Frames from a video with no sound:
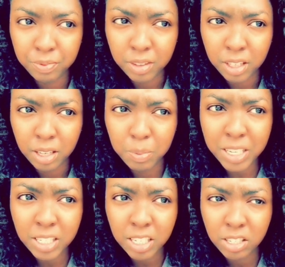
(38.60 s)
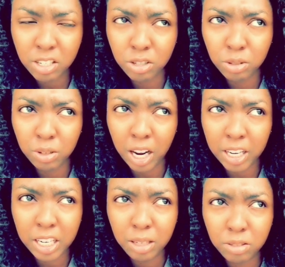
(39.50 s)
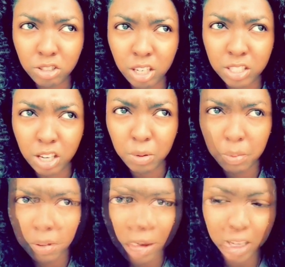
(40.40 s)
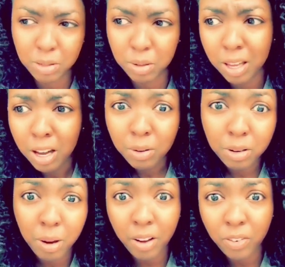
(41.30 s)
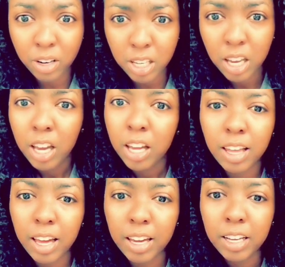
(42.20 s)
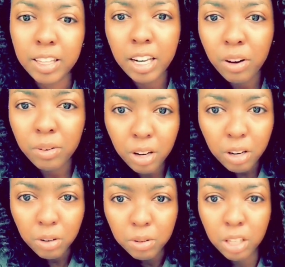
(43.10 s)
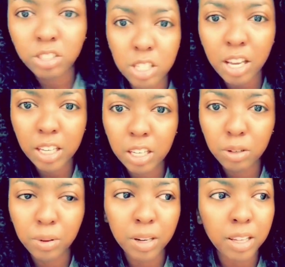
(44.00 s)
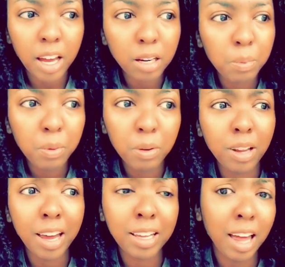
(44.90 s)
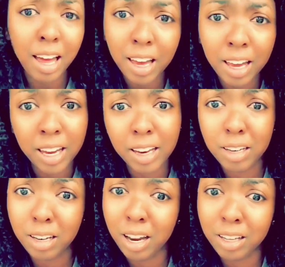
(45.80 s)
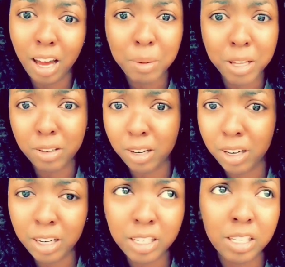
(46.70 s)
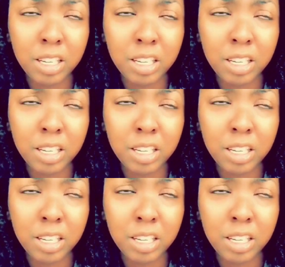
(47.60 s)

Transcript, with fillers: best things to do and I keep trying to tell people that you know, well my friends like they don't know. They're just like you and a lot of people like lie and like lie about their grades and